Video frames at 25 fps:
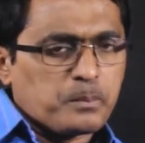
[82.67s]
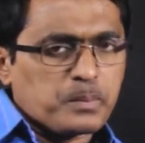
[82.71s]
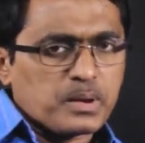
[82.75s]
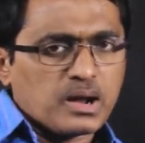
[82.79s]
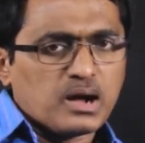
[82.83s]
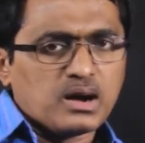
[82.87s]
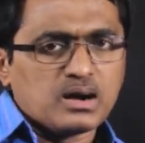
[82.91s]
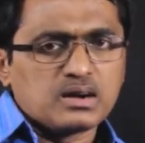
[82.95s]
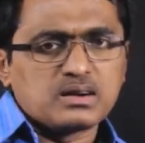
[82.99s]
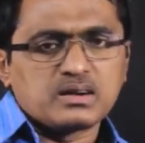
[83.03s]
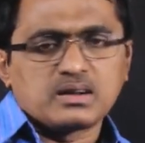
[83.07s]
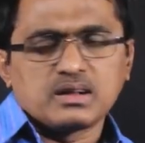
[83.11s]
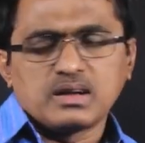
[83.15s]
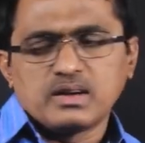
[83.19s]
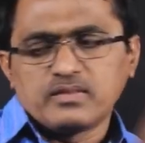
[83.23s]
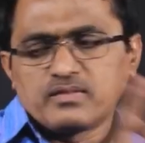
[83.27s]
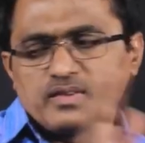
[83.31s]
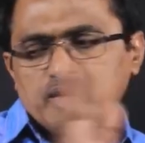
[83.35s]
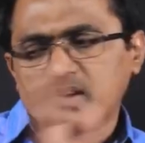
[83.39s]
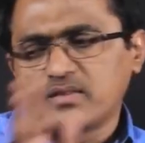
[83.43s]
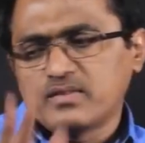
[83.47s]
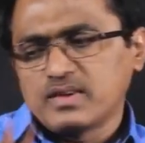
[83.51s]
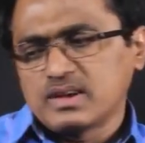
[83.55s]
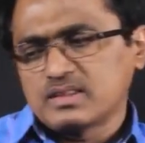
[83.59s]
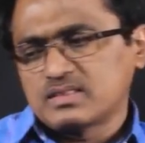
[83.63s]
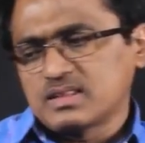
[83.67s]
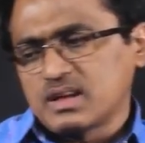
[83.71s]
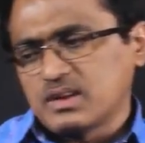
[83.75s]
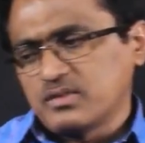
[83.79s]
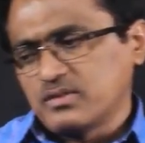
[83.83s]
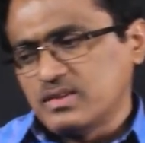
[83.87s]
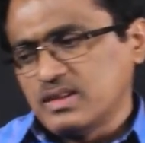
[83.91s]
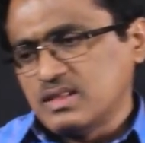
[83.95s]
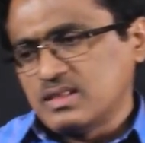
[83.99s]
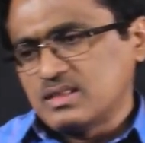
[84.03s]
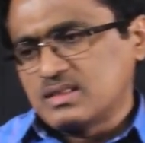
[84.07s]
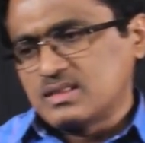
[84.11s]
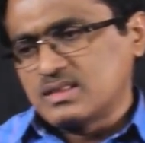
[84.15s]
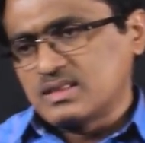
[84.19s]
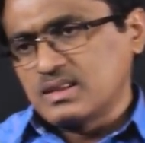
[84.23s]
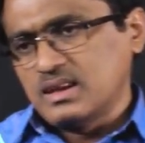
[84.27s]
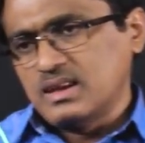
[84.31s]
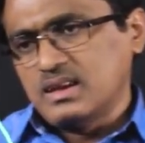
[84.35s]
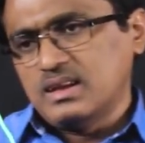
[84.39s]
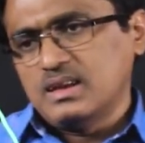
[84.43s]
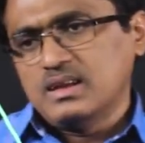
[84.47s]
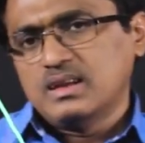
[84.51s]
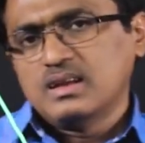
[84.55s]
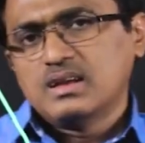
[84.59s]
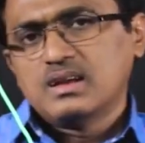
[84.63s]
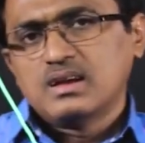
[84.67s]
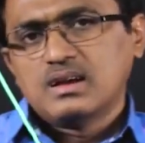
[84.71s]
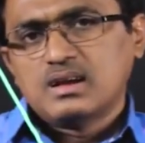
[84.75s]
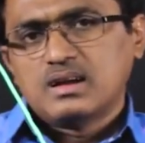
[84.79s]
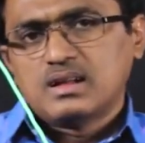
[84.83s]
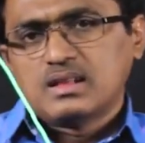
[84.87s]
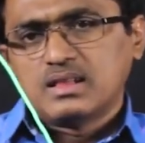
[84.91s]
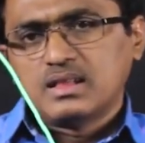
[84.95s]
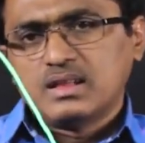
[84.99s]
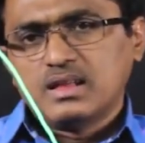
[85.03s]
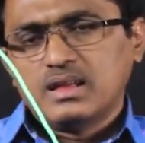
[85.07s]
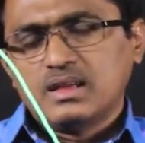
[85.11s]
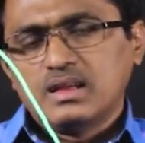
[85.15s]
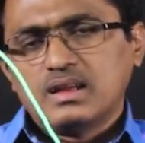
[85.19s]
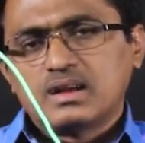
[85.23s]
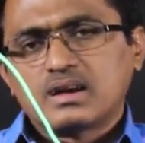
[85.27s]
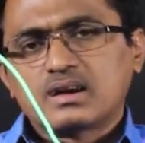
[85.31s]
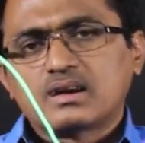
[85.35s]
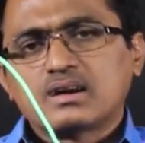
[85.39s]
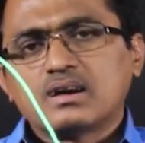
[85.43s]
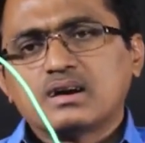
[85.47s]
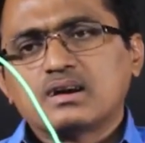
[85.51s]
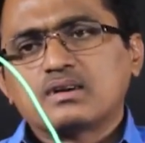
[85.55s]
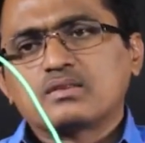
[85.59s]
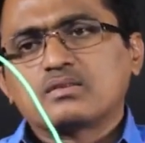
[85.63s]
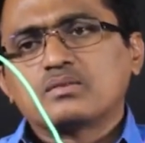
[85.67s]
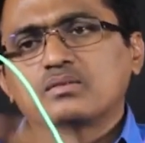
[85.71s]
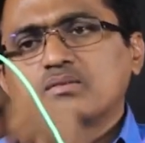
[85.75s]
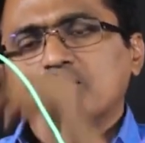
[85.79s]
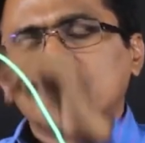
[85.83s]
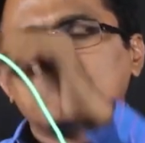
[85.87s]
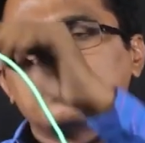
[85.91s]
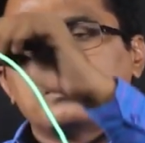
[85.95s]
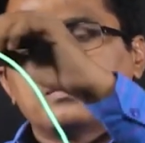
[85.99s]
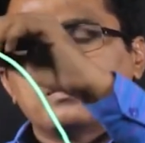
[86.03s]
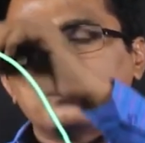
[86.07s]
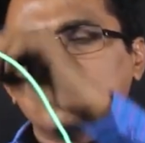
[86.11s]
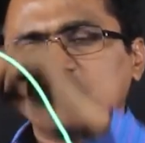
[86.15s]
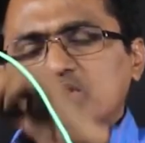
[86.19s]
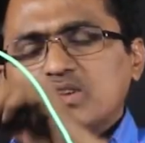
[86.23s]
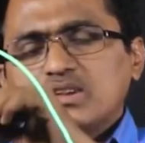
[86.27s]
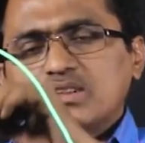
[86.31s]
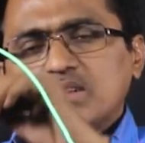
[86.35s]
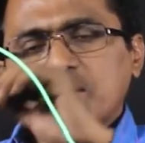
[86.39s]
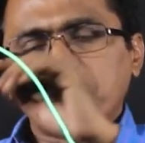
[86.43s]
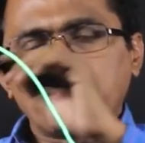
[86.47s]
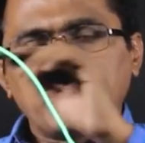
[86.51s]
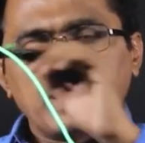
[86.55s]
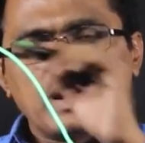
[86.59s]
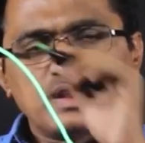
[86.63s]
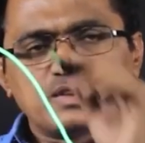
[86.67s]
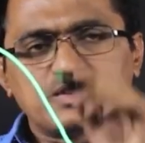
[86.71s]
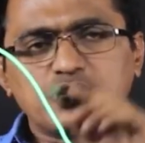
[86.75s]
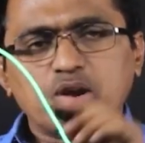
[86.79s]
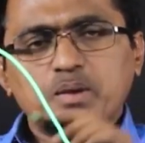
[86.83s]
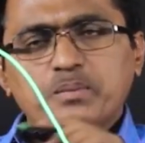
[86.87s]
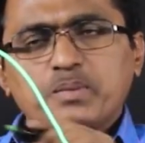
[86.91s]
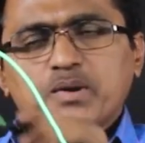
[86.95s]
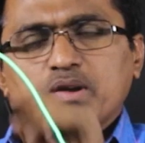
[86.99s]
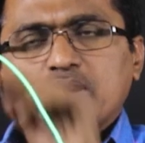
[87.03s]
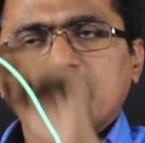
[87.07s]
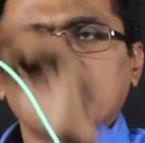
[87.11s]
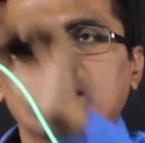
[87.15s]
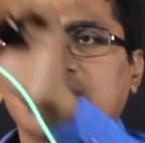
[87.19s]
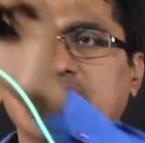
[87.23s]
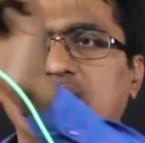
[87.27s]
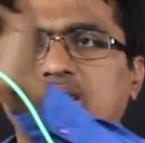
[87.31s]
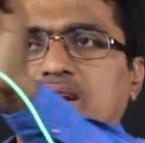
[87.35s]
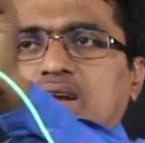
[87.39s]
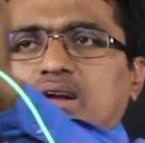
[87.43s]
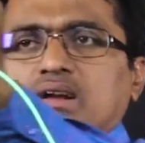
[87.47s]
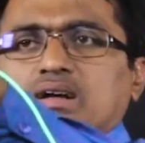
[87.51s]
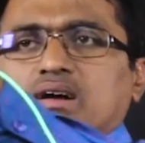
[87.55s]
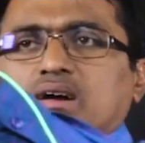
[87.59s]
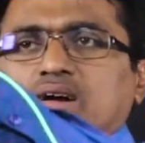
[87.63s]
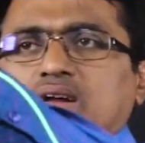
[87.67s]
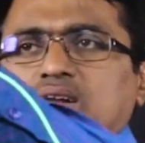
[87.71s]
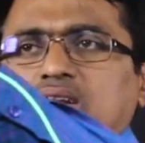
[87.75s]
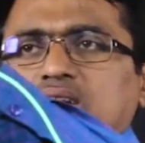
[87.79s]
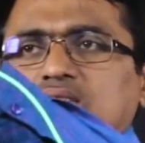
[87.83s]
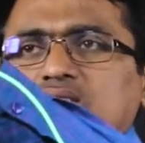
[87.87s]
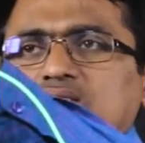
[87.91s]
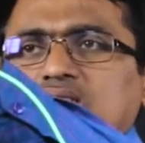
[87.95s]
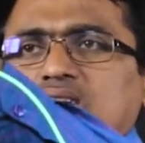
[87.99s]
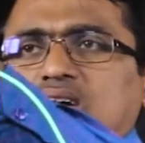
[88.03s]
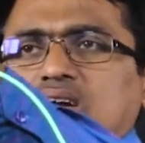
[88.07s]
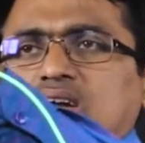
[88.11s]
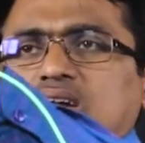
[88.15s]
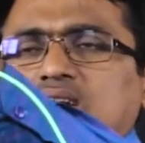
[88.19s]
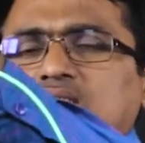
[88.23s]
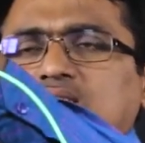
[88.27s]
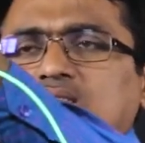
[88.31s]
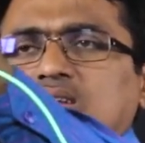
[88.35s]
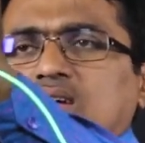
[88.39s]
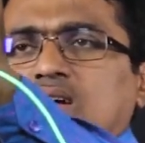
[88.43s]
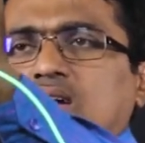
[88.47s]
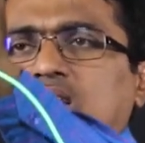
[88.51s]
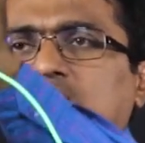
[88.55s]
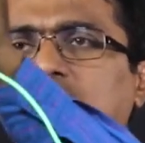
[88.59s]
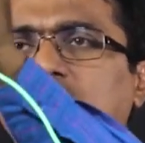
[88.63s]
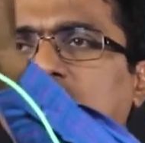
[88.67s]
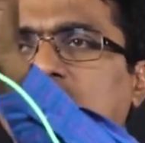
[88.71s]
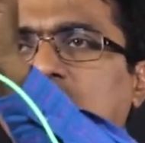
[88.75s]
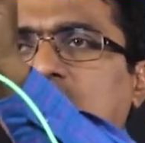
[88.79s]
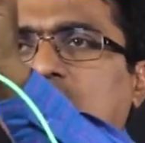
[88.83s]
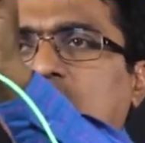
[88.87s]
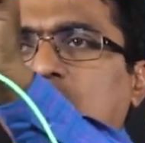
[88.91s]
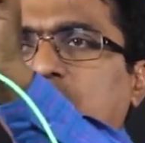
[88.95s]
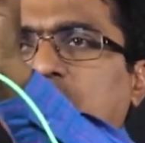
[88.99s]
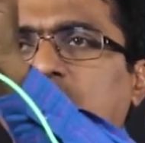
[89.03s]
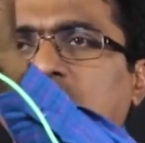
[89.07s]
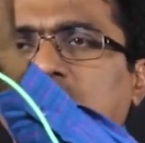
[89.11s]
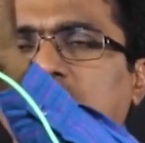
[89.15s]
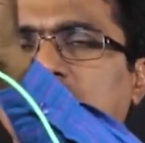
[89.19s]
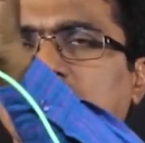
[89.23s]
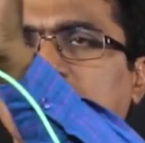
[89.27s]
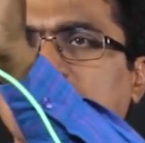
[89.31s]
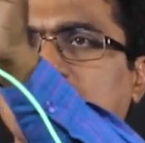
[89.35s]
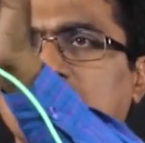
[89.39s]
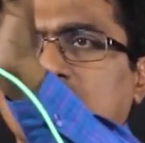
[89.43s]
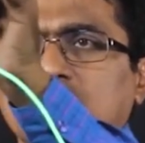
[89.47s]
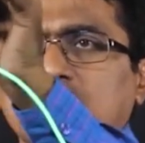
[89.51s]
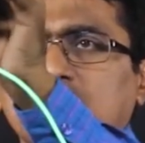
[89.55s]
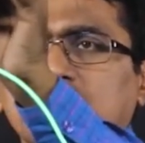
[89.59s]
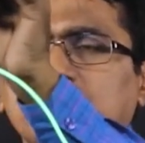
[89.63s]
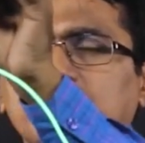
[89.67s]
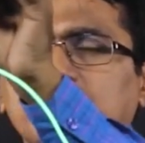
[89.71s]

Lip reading: plot f of x, then we will see the curve which is a bell shaped curve, and it is called as normal curve.